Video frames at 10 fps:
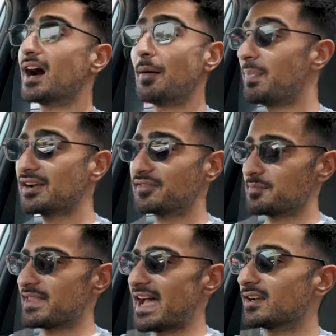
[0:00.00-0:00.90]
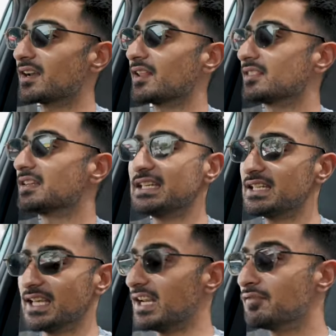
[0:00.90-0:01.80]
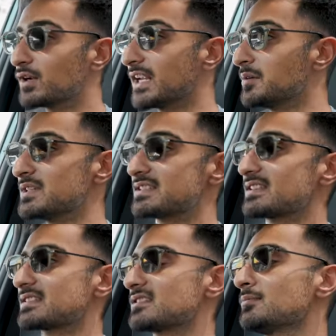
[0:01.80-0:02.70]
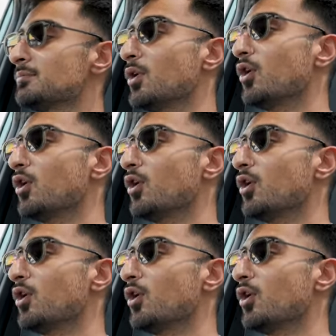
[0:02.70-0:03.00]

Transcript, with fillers: Apart from that, the infotainment system,